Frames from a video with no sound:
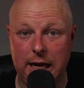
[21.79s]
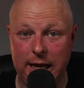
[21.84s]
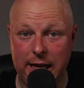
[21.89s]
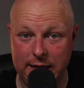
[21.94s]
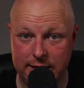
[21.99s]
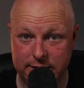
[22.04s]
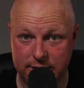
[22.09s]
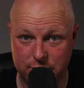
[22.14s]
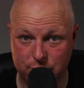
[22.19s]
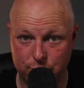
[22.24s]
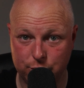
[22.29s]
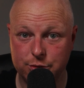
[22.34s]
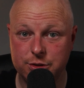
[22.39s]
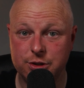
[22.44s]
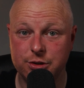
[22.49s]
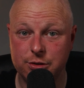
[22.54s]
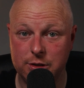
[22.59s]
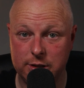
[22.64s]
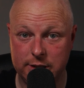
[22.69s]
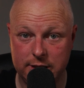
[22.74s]
it's going
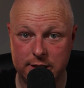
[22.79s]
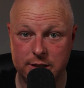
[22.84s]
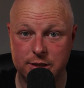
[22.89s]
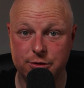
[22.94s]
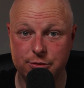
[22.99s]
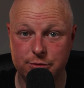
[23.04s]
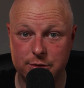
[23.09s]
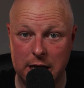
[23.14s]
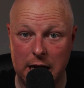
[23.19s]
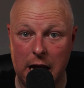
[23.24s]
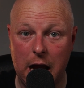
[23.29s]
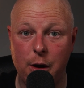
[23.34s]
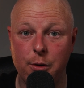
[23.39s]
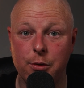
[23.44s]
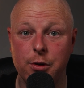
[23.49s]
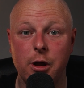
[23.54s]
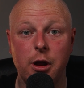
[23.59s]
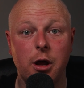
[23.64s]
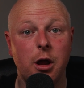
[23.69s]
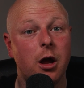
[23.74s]
to lead you
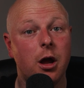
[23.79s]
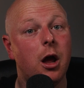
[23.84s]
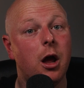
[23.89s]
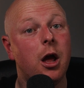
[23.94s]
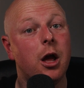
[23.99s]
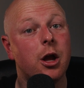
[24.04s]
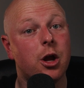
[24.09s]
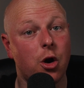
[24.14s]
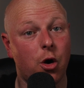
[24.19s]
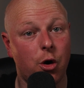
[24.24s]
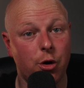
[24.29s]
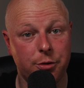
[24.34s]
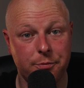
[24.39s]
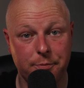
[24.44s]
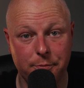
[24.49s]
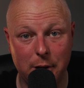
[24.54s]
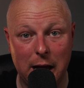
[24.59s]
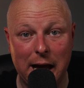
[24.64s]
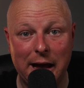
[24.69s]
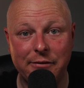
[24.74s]
down a garden
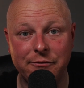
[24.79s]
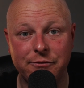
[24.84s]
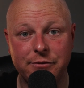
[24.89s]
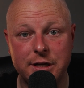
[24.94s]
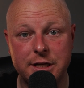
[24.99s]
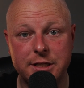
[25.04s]
path.